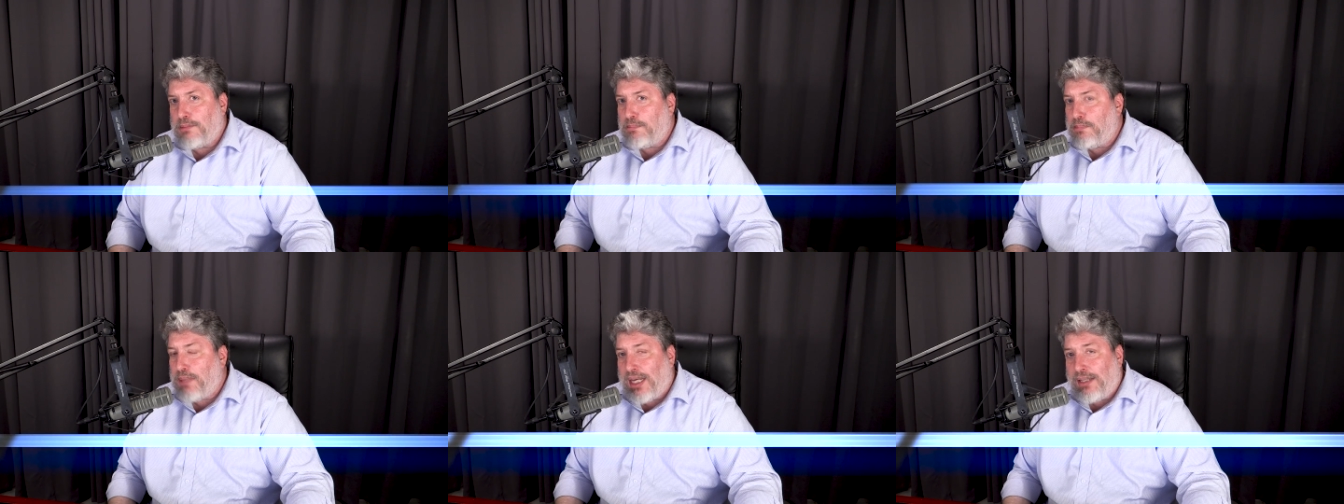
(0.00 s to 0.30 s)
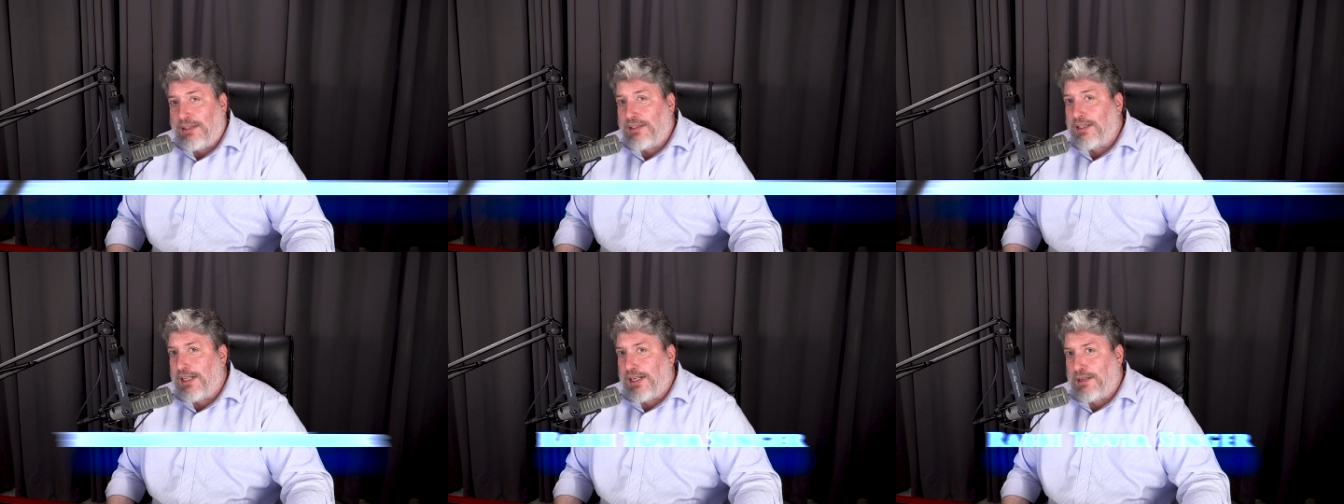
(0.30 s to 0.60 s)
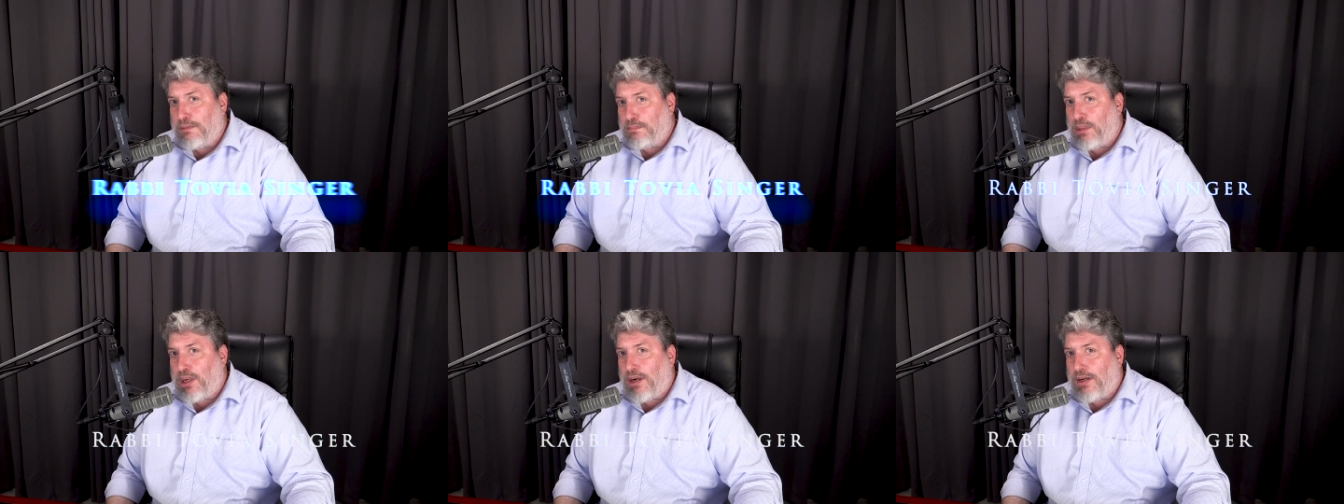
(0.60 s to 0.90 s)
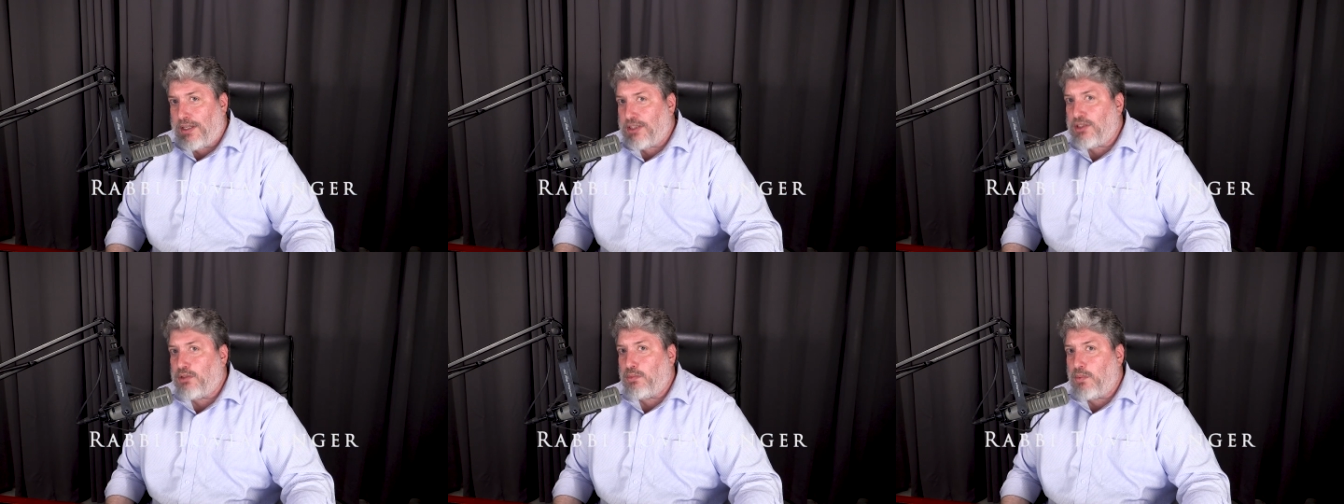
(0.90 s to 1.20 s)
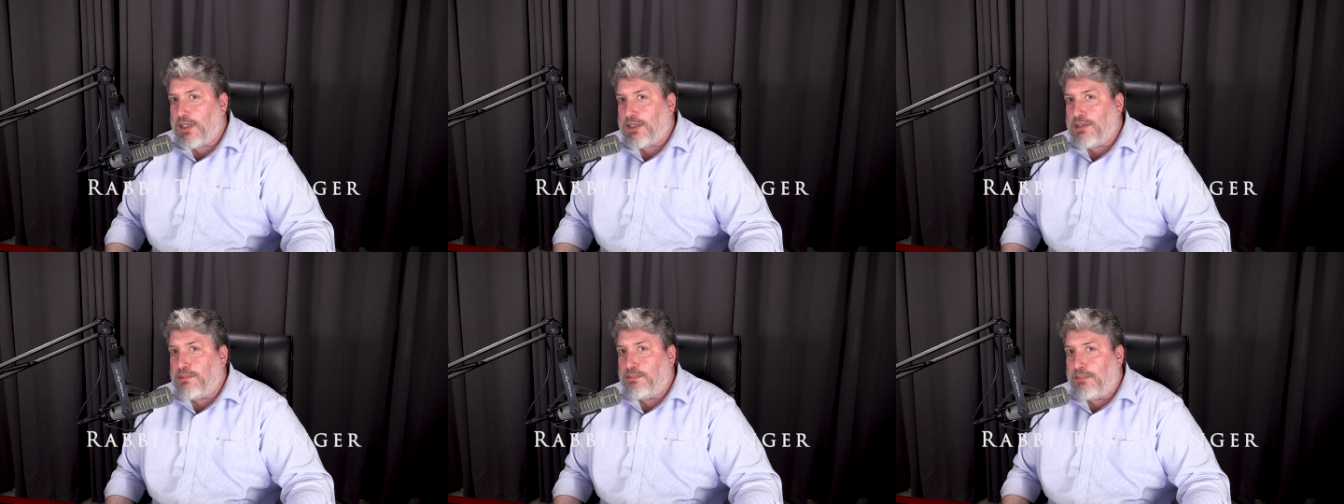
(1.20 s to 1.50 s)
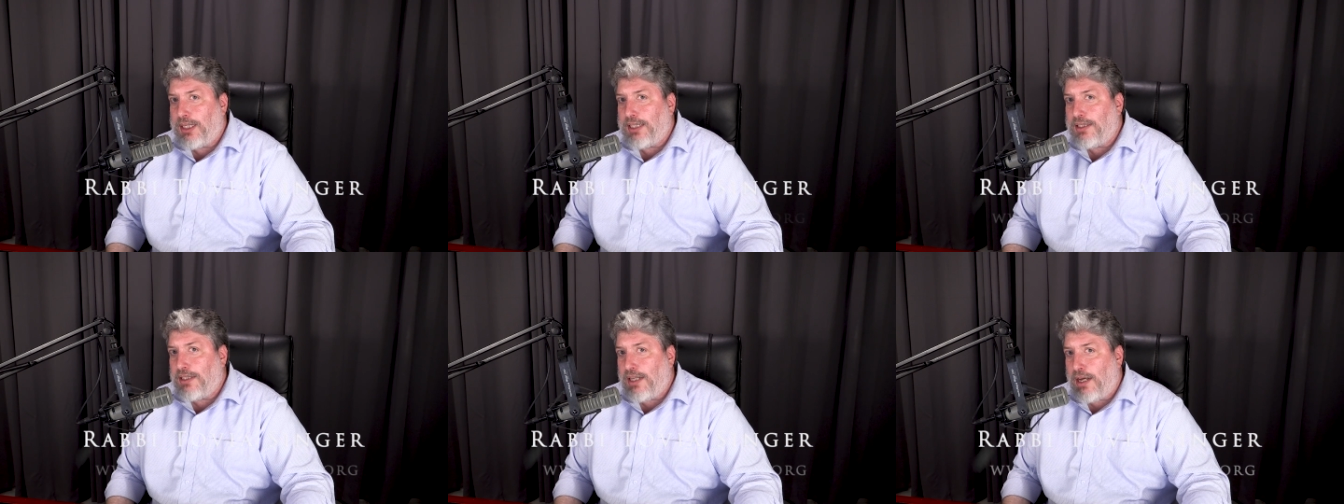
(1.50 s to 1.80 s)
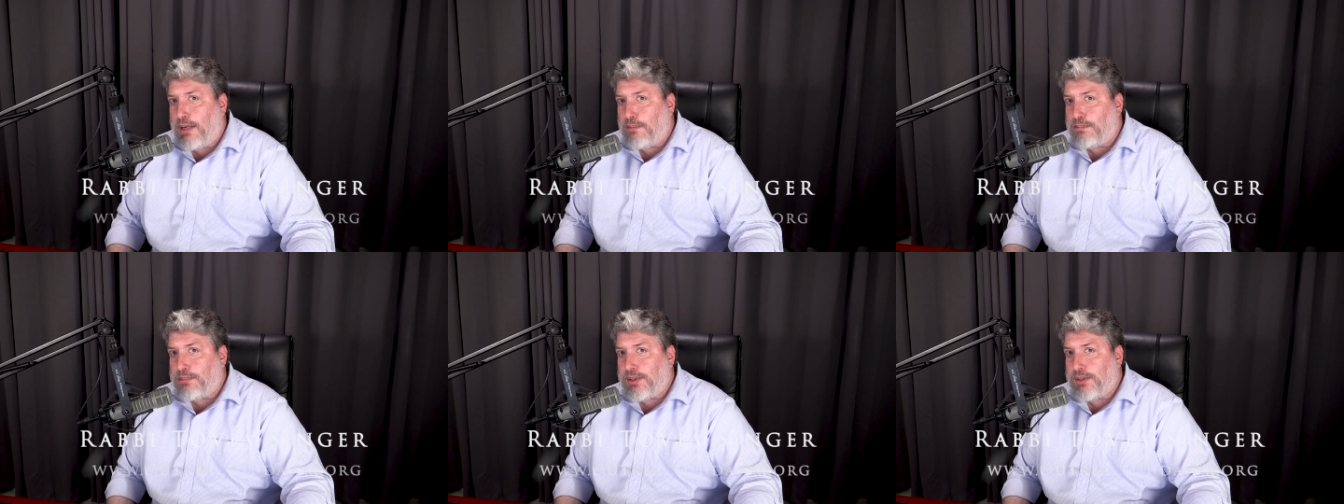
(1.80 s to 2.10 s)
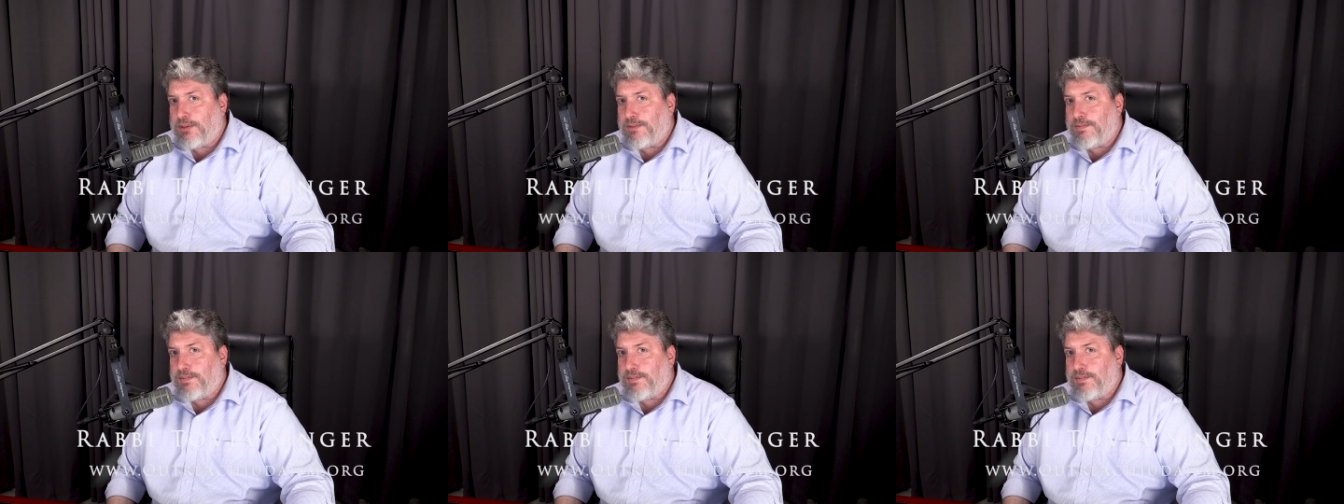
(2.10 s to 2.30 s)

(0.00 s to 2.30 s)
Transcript: The Bethlehem part is what's made up.